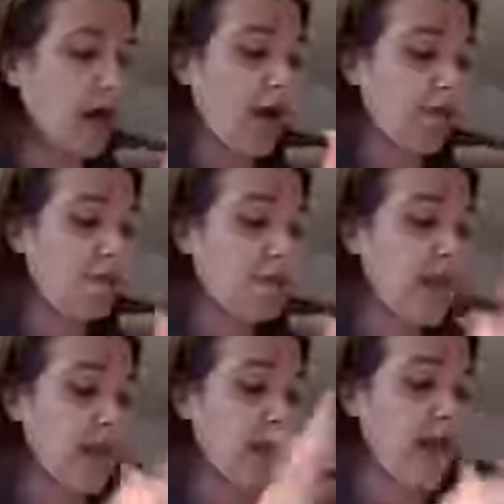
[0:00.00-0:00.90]
it.
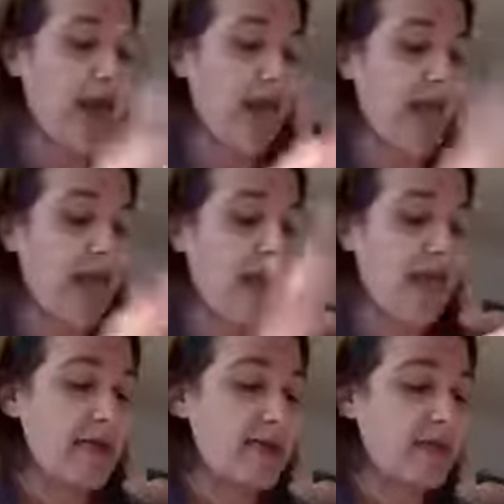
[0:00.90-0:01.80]

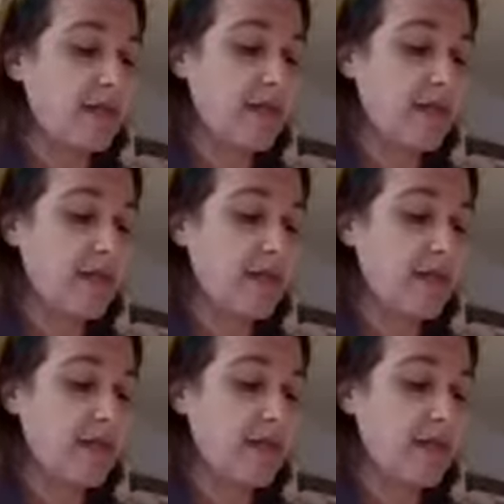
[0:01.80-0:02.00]
And